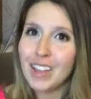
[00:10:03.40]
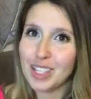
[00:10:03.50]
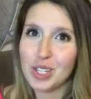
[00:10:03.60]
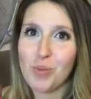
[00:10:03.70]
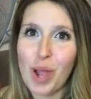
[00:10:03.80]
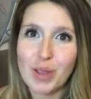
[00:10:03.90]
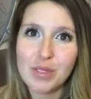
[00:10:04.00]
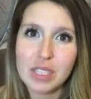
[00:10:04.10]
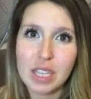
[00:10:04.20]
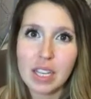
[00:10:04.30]
This is why you
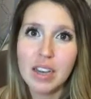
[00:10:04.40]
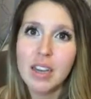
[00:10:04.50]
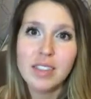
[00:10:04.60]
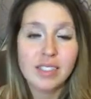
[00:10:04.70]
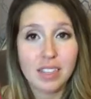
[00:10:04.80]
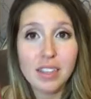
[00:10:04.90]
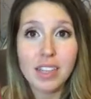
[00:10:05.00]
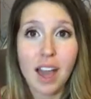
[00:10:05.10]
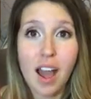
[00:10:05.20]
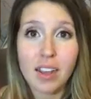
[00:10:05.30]
see
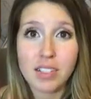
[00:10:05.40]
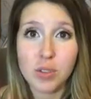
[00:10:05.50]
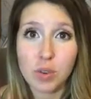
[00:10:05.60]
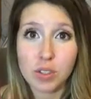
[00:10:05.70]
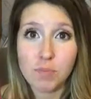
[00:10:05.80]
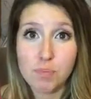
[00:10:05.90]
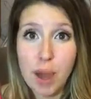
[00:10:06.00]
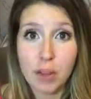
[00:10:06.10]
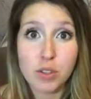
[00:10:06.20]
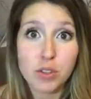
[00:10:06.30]
celiacs who are
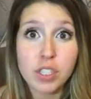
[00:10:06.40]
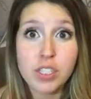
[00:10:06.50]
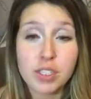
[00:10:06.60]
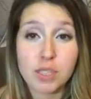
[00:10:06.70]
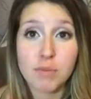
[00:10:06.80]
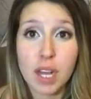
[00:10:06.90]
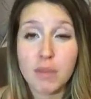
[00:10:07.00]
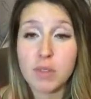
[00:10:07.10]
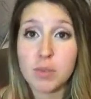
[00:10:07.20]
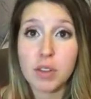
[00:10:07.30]
malnutrition
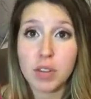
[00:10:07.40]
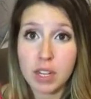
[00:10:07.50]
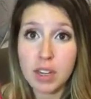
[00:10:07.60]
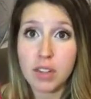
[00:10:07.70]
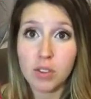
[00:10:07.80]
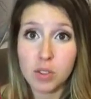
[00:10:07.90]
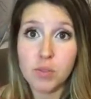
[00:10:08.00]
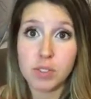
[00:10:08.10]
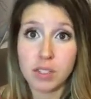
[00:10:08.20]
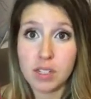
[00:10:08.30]
sometimes when they're eating
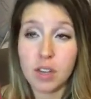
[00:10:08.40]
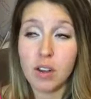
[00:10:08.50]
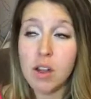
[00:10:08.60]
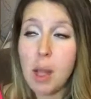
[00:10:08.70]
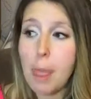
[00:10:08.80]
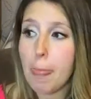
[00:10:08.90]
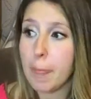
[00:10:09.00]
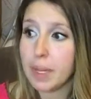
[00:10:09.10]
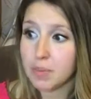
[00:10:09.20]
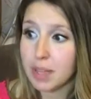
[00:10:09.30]
gluten still.
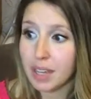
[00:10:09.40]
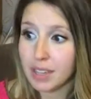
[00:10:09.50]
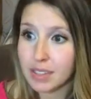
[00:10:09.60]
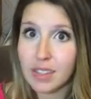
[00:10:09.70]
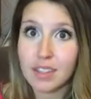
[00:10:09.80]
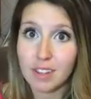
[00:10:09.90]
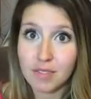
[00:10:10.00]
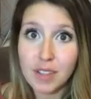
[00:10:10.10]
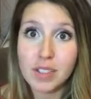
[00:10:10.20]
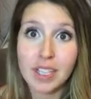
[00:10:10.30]
is because their
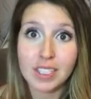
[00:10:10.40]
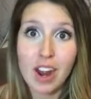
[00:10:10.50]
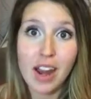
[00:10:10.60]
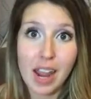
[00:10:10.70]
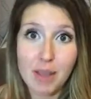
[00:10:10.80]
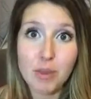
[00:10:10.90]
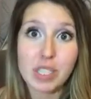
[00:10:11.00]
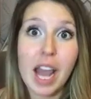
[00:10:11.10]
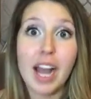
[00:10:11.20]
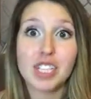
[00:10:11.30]
villi is not able to
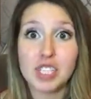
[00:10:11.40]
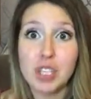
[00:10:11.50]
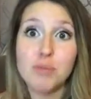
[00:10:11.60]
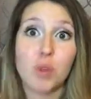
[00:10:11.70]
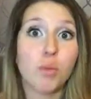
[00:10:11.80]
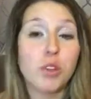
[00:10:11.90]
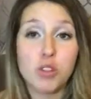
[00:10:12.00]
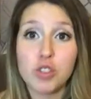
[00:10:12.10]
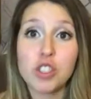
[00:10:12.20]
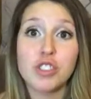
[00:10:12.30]
actually absorb the
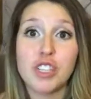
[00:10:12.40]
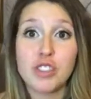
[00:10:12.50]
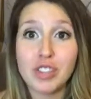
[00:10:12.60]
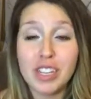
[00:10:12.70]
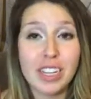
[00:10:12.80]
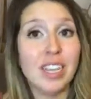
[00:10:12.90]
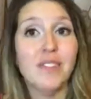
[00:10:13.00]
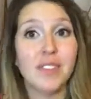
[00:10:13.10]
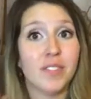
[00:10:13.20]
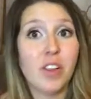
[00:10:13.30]
nutrition that they're eating,
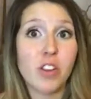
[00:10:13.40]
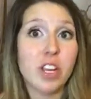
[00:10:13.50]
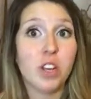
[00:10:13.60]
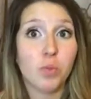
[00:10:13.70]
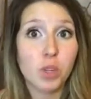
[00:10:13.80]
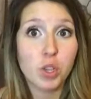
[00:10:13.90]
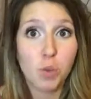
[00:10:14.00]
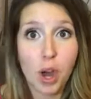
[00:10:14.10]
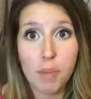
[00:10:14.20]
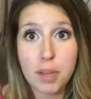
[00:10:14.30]
even if they're eating really
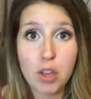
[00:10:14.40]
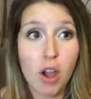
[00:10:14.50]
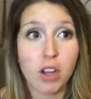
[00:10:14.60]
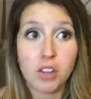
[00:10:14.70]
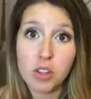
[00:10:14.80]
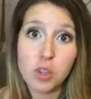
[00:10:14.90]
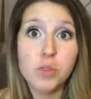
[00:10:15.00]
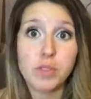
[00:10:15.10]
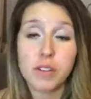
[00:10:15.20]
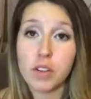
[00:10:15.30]
well beyond the
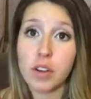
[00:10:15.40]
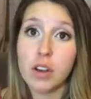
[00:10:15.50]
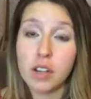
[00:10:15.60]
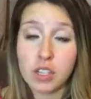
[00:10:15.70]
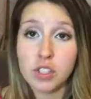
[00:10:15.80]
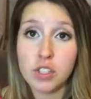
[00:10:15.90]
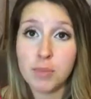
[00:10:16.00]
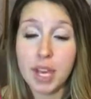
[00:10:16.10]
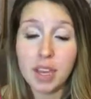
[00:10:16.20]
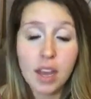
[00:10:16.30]
gluten that they're
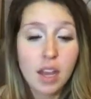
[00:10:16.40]
consuming.